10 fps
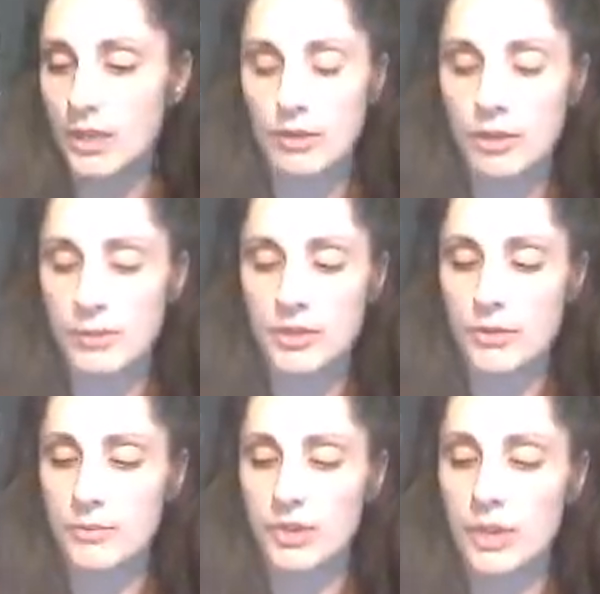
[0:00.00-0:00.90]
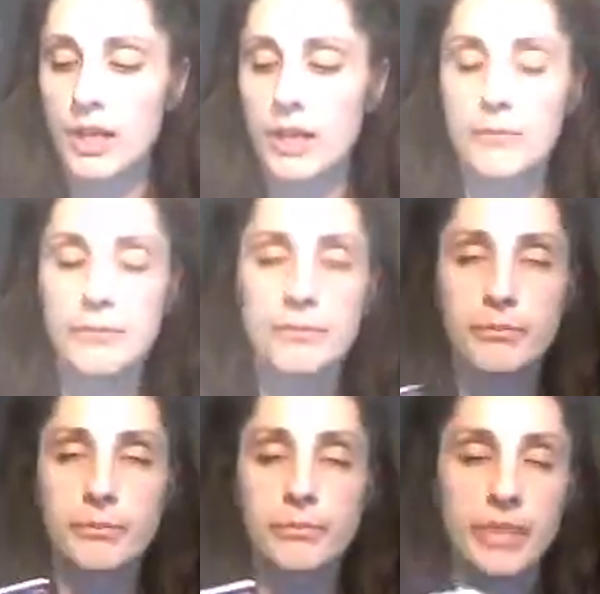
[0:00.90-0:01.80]
or not Benjamin, I'm sorry,
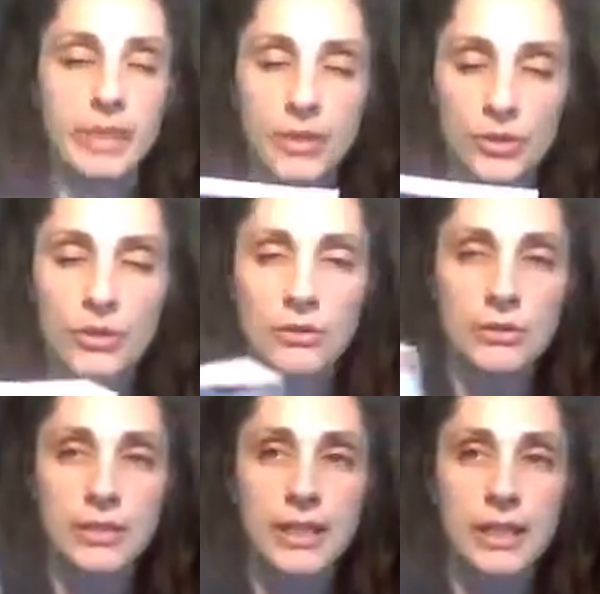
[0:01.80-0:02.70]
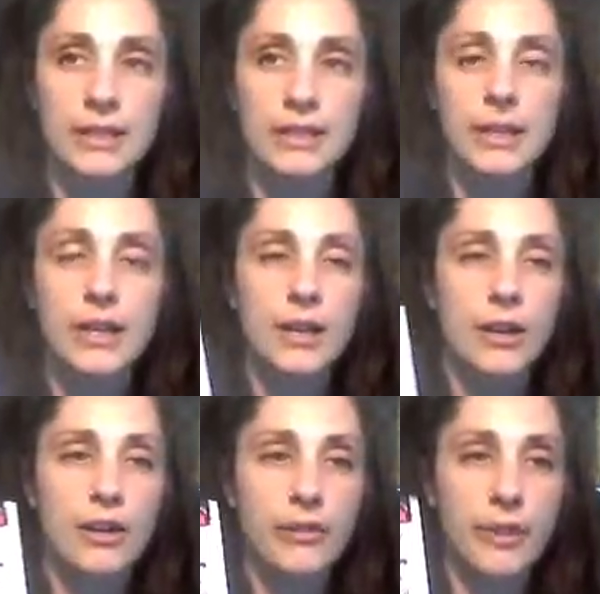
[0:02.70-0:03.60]
Benedict Arnold and
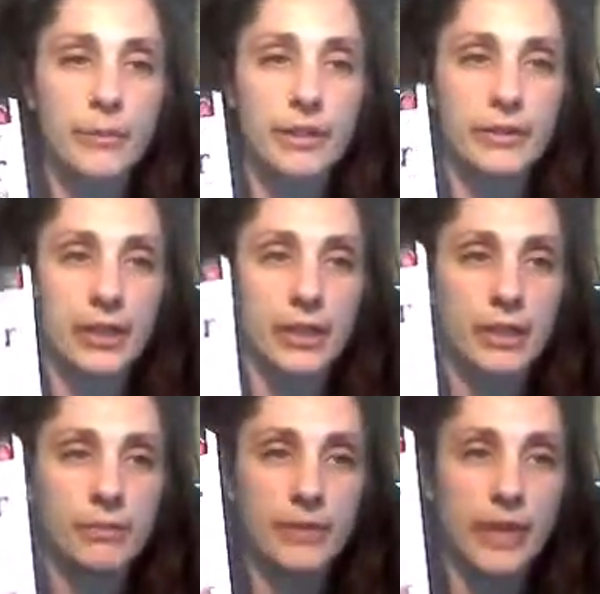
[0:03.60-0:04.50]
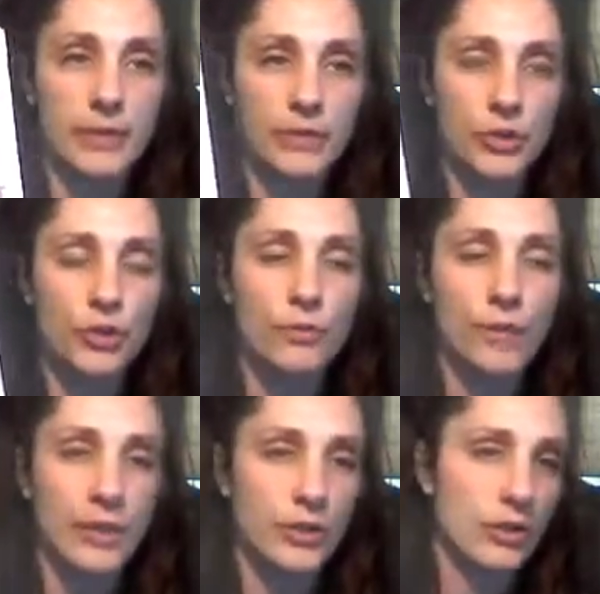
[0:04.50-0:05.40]
all them, and like he had a shoe
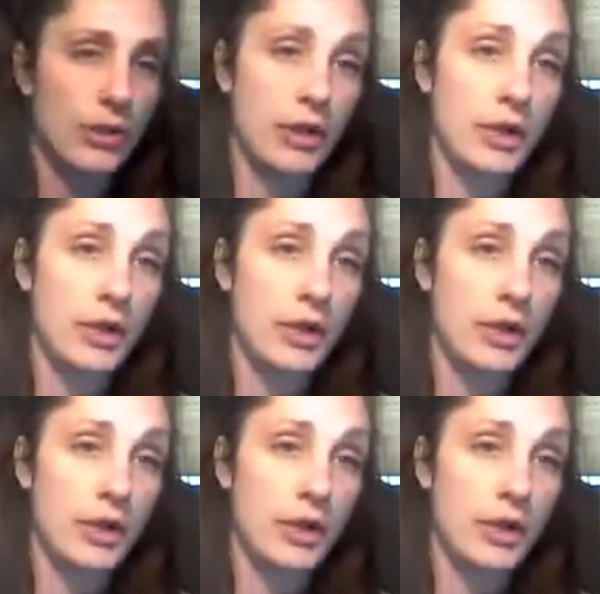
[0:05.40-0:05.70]
fetish.